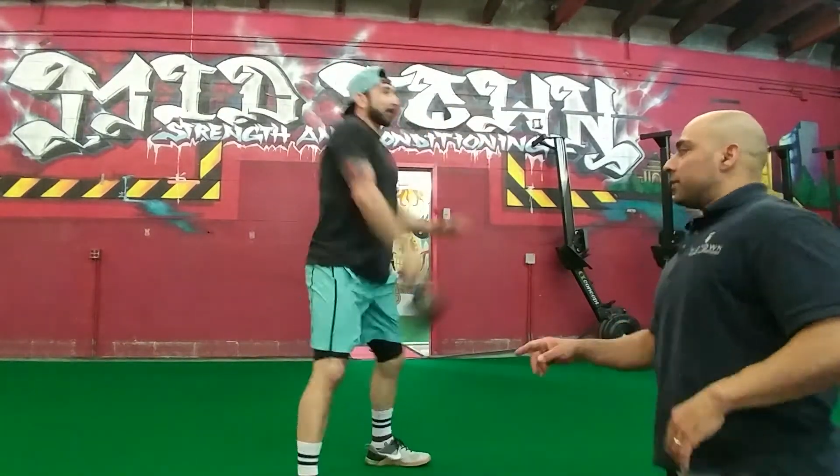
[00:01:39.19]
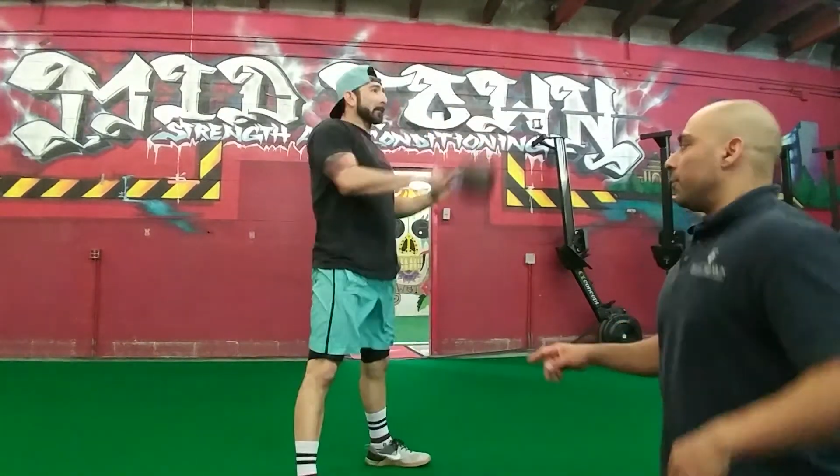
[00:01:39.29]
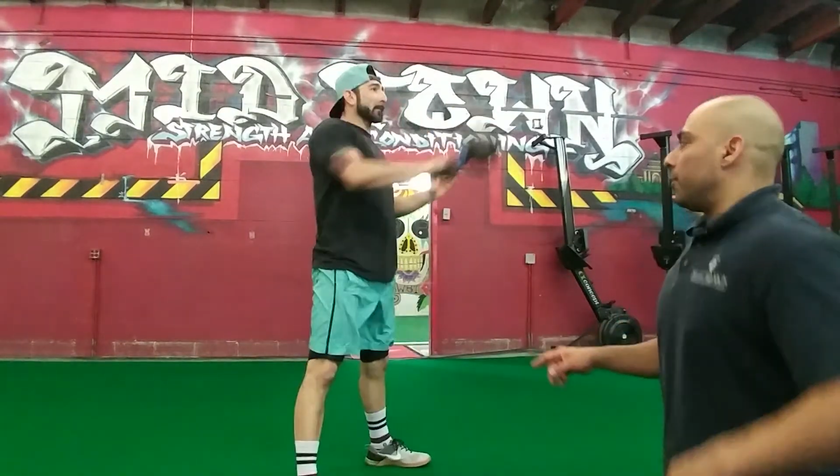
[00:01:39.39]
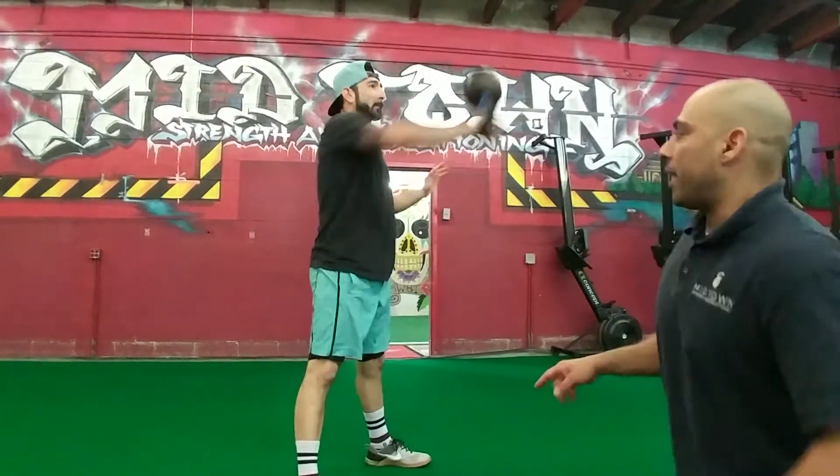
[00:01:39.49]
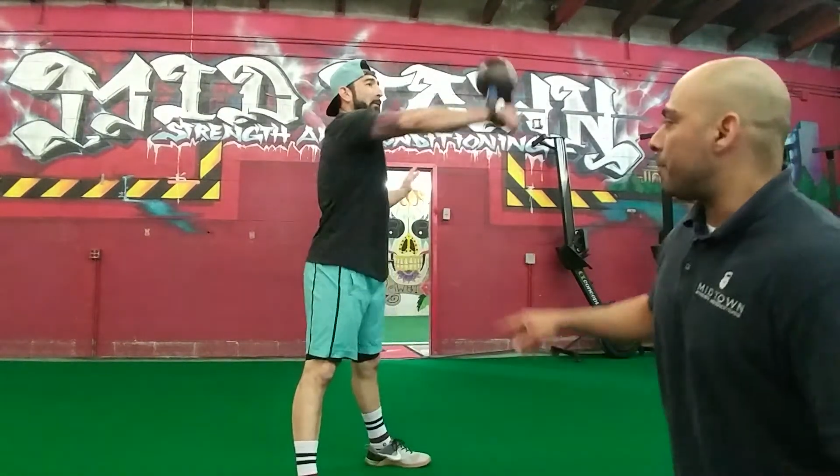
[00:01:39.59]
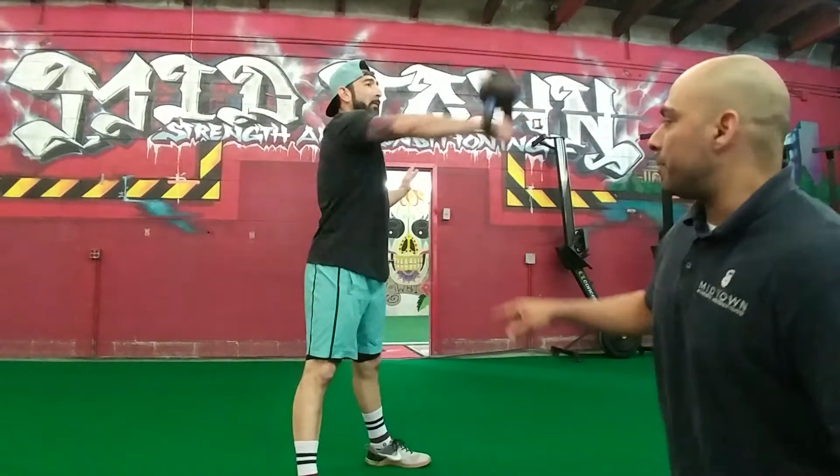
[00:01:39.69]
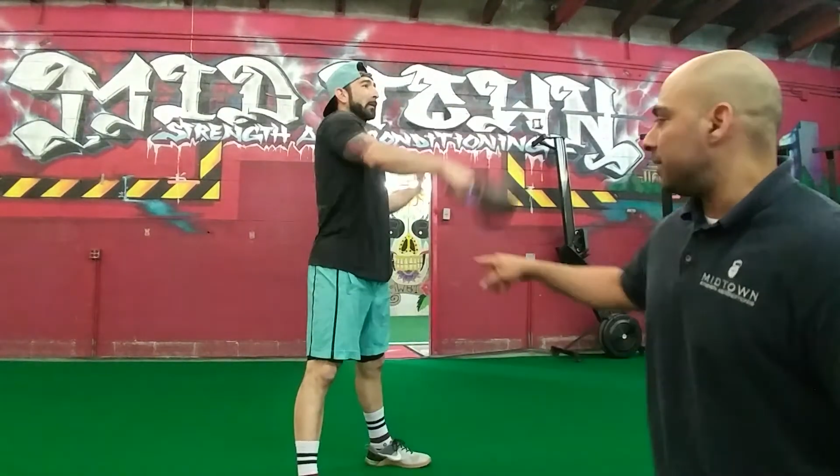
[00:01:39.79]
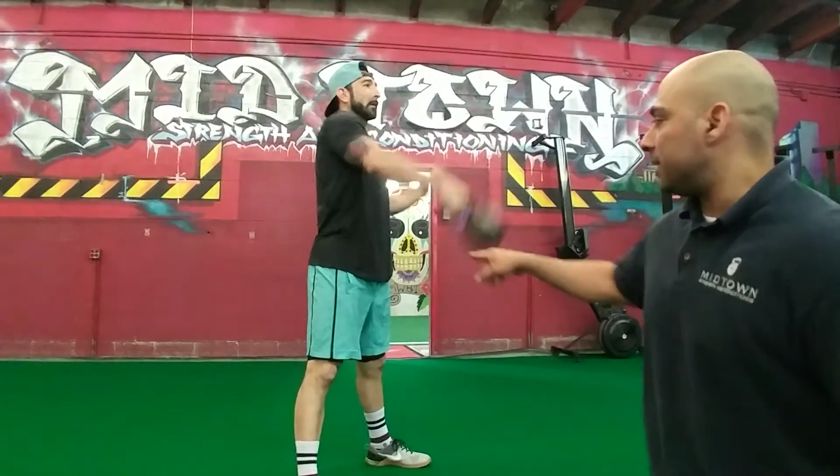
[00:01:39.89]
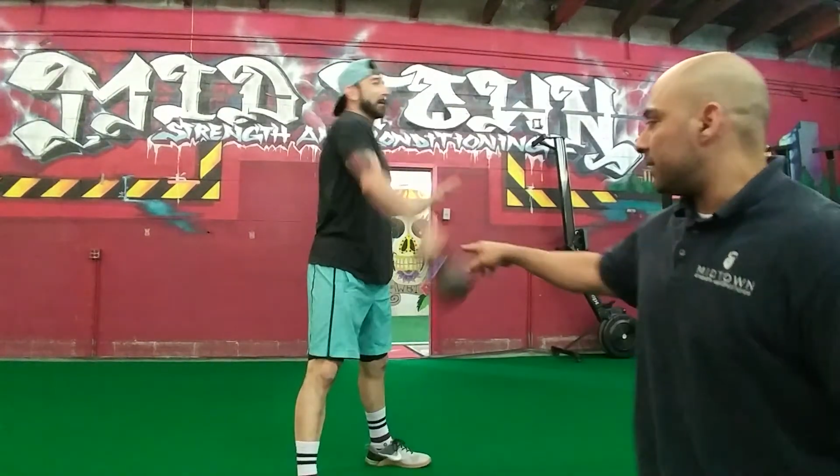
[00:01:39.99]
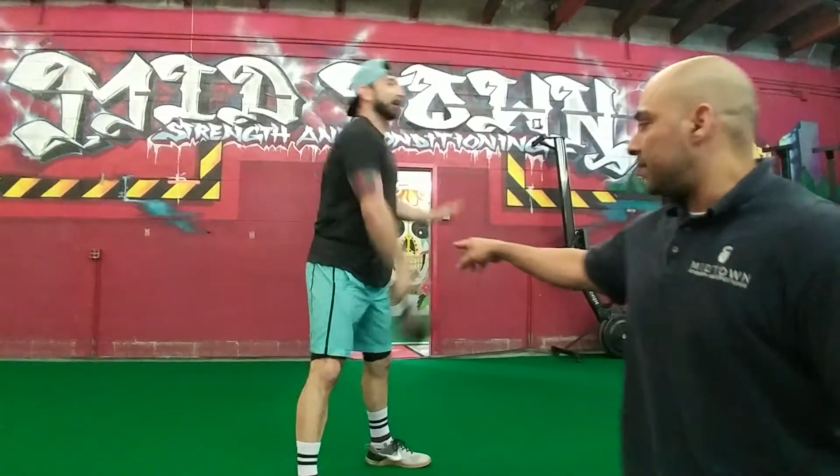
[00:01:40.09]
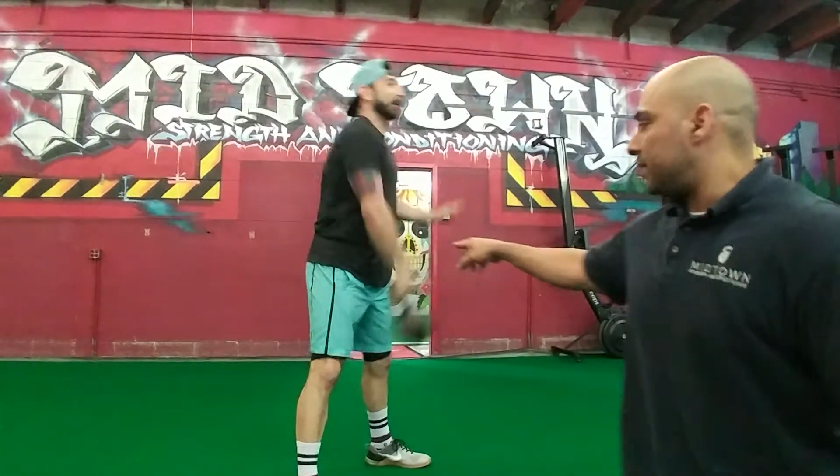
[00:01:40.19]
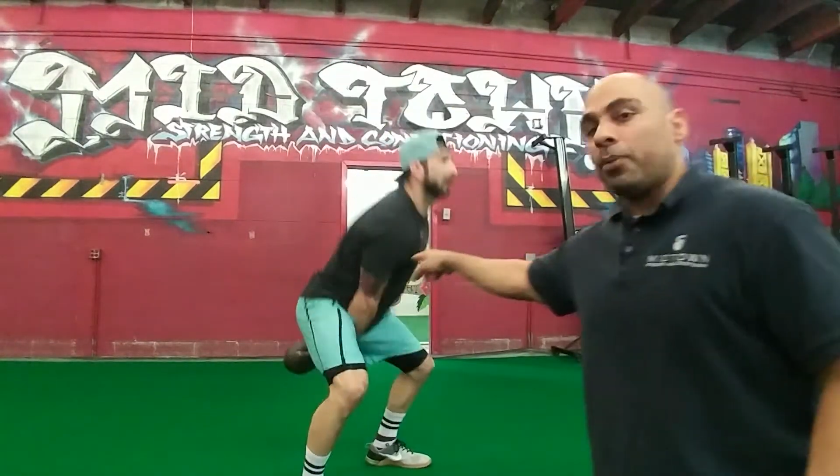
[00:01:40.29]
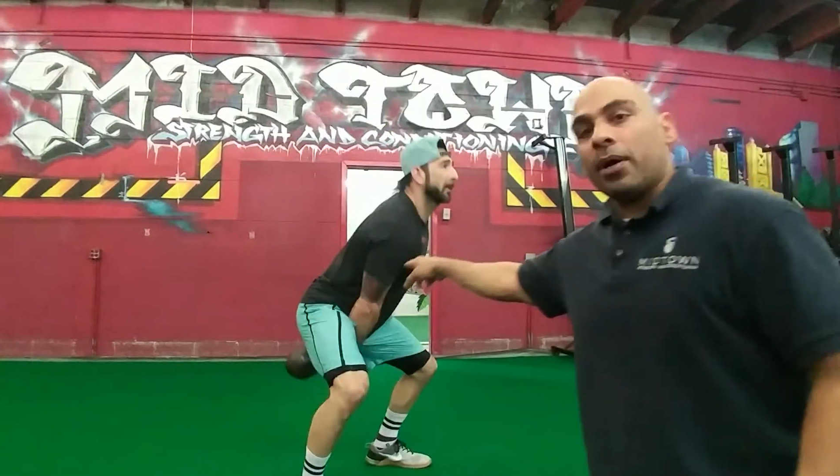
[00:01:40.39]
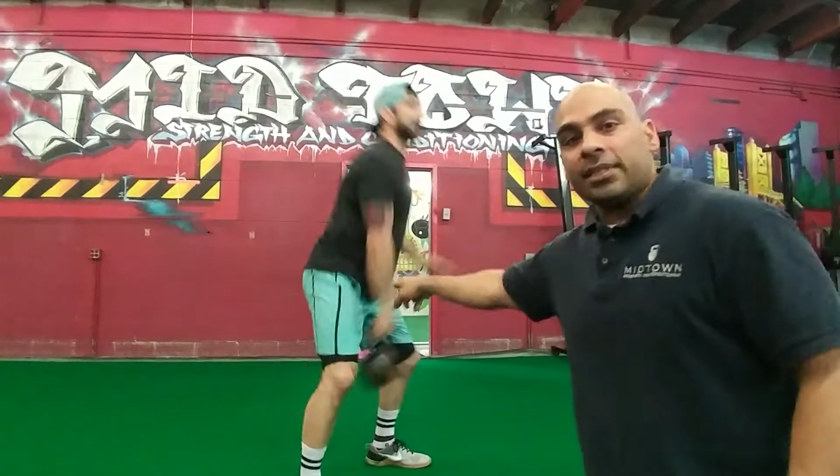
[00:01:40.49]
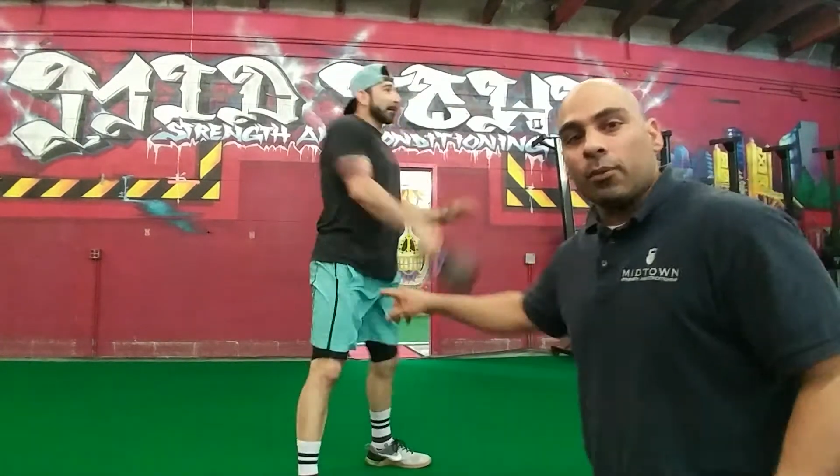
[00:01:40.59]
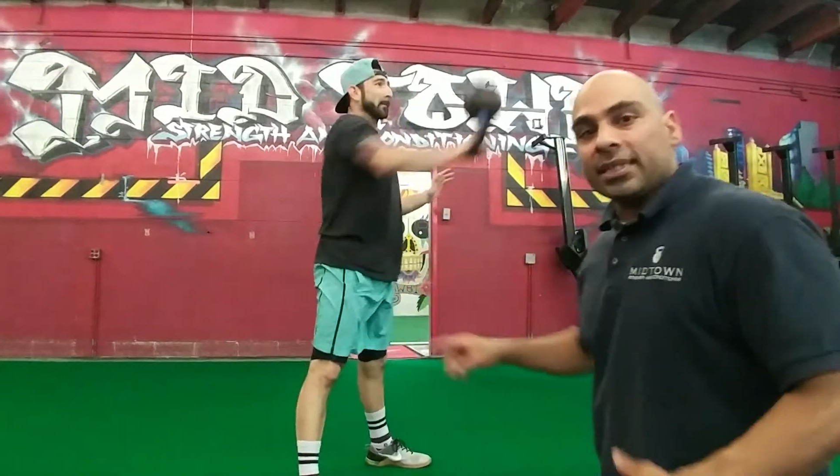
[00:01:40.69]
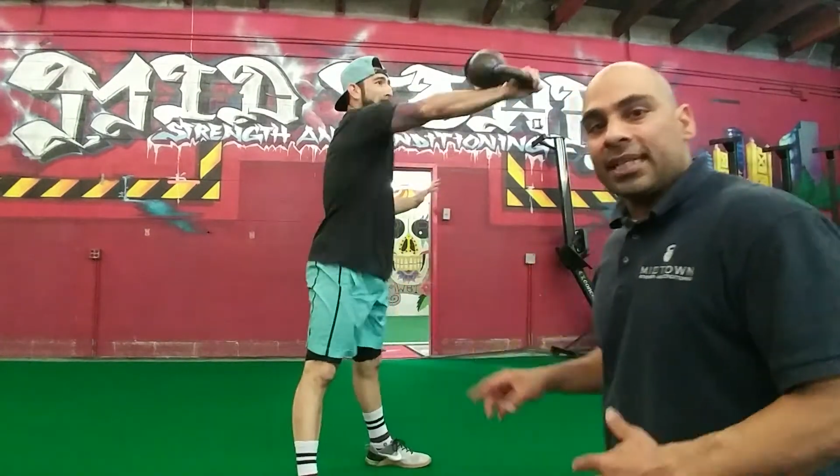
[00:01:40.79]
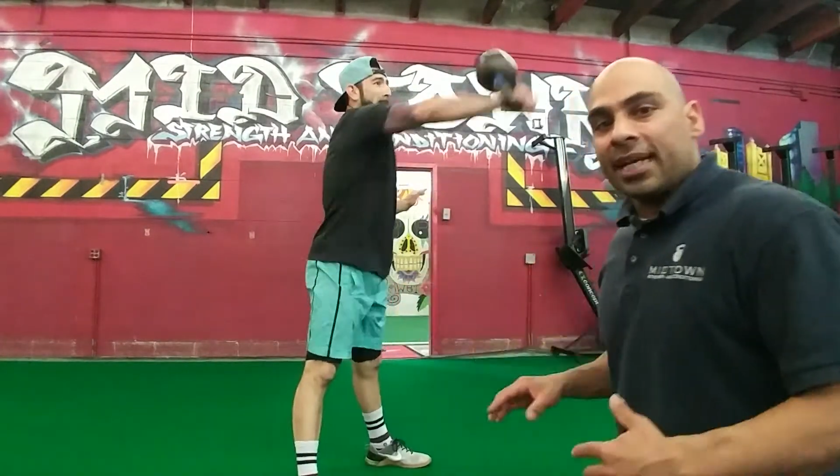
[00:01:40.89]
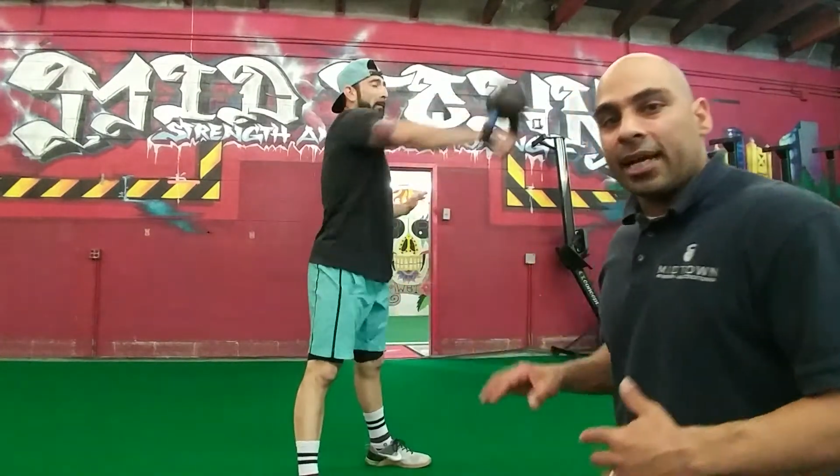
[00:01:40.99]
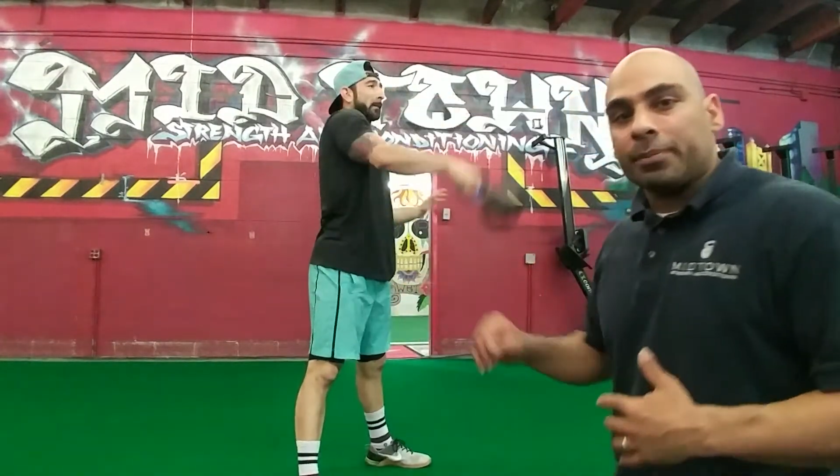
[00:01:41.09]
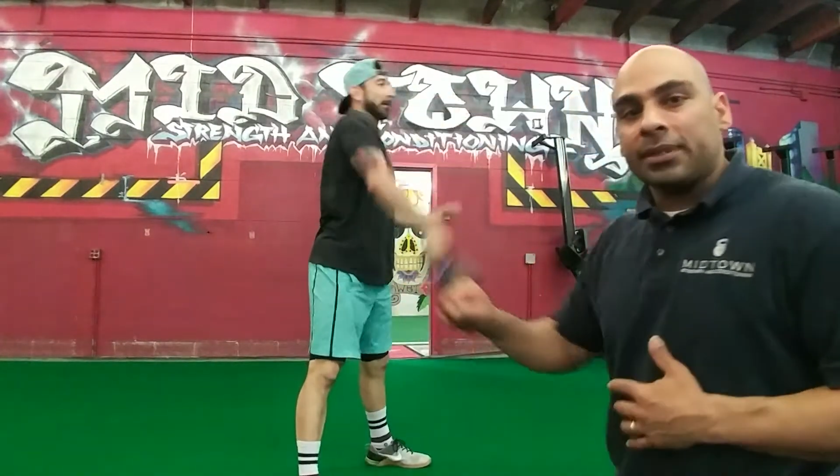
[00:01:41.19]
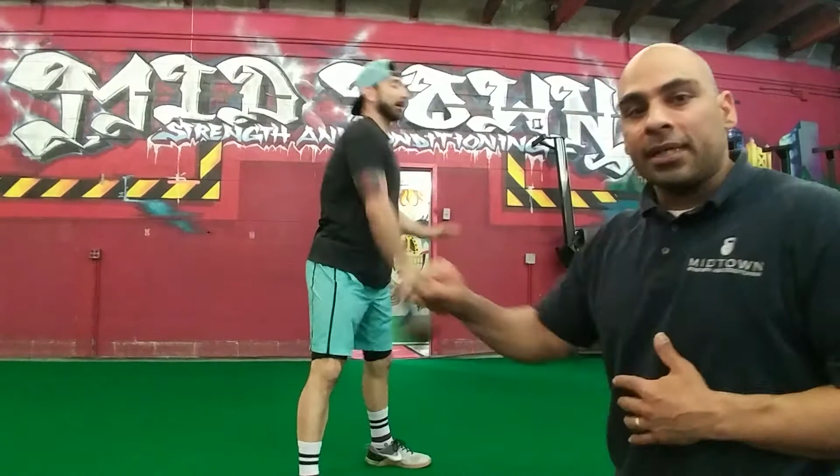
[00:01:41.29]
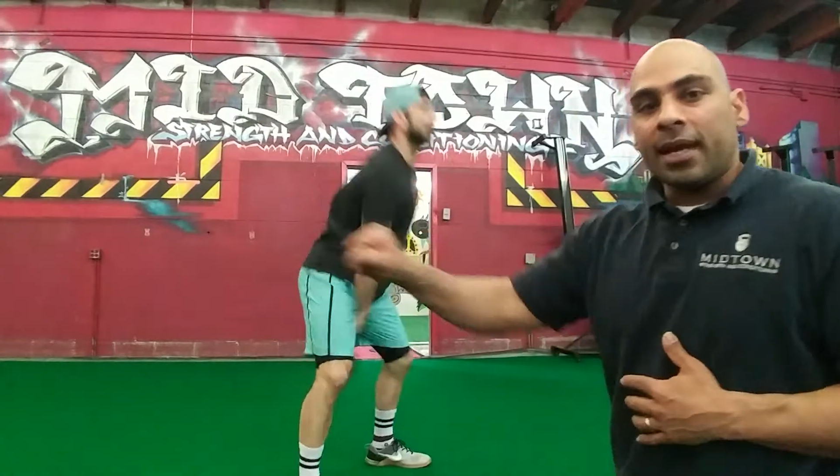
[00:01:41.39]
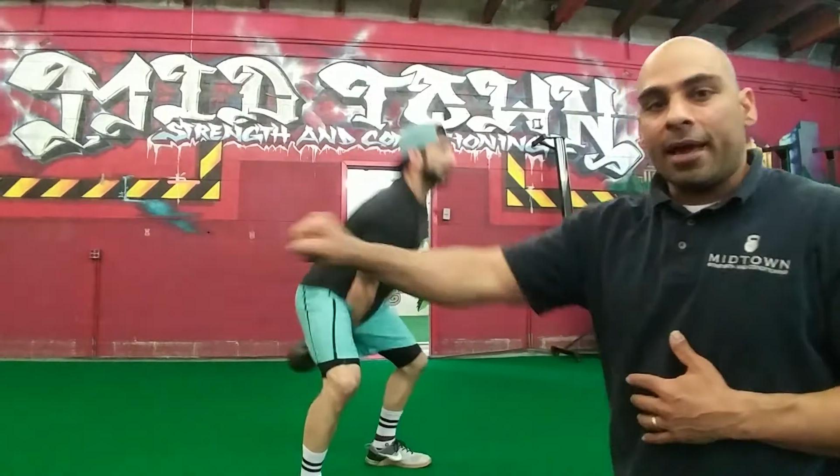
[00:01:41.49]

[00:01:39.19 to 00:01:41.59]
happens is he's punching with his hips